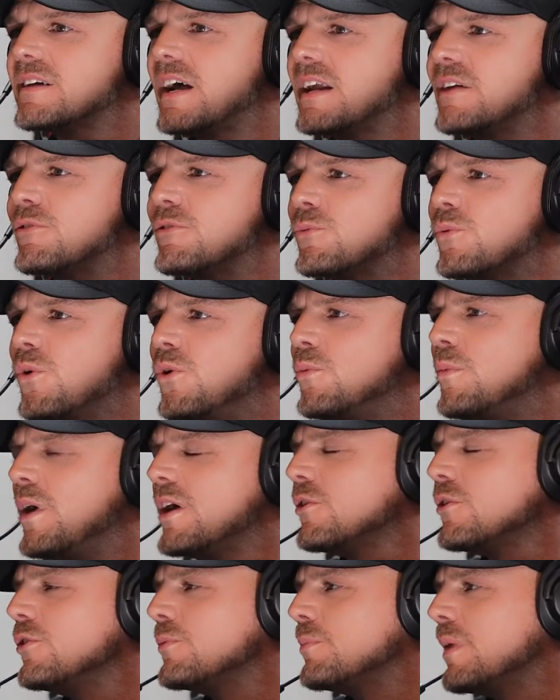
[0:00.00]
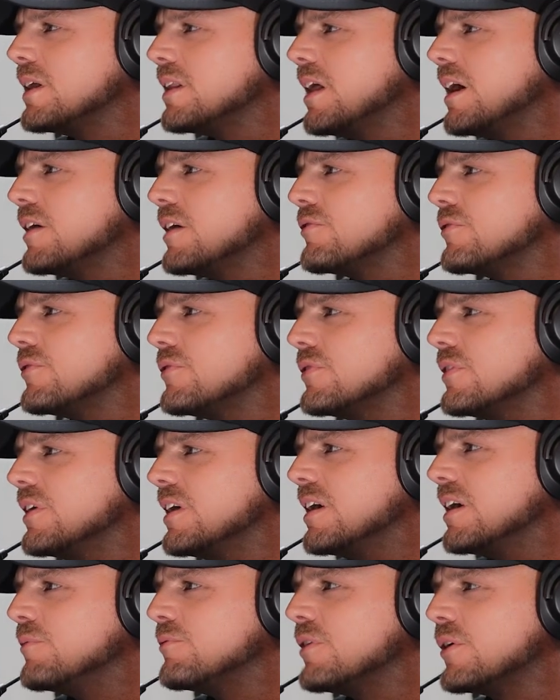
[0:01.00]
kind of a role model in my life.
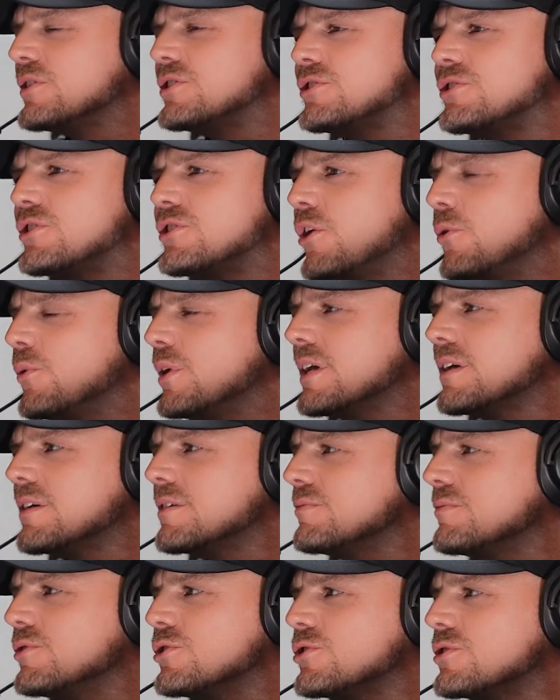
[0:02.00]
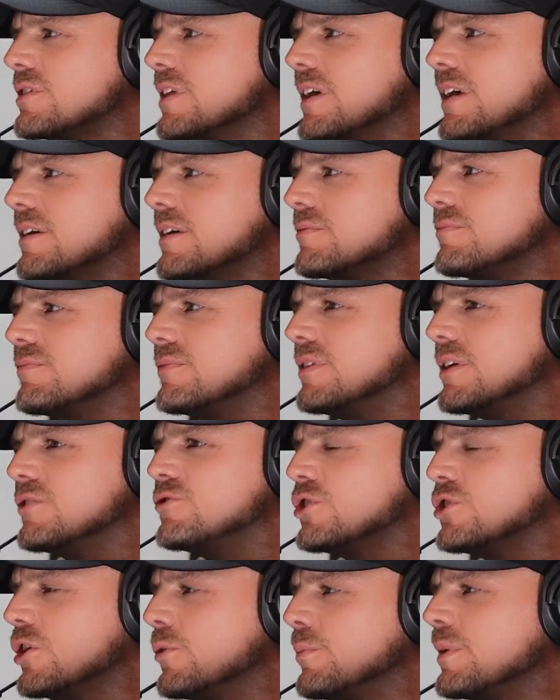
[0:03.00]
Very stoic, just like the
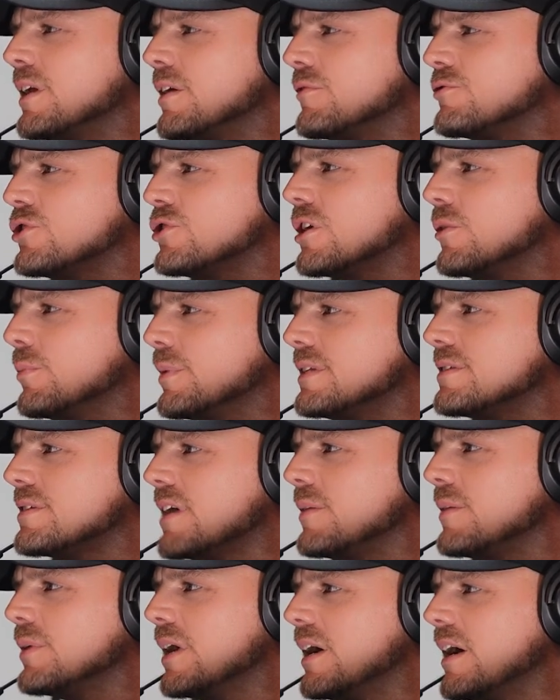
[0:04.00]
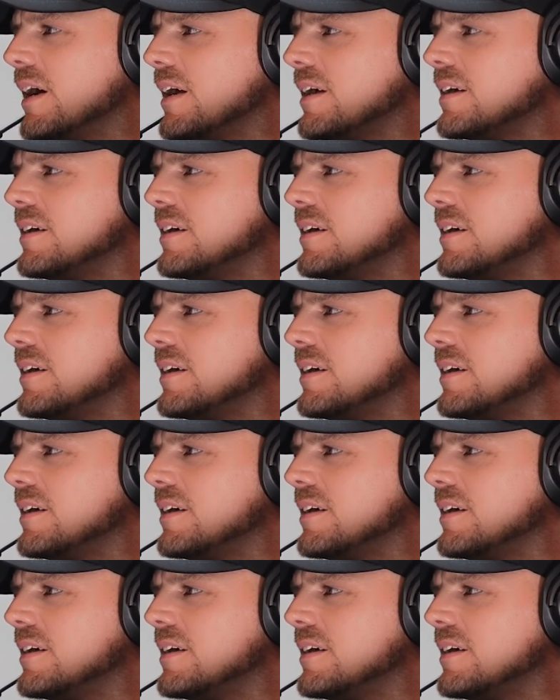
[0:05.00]
gentleman of gentlemen type guy.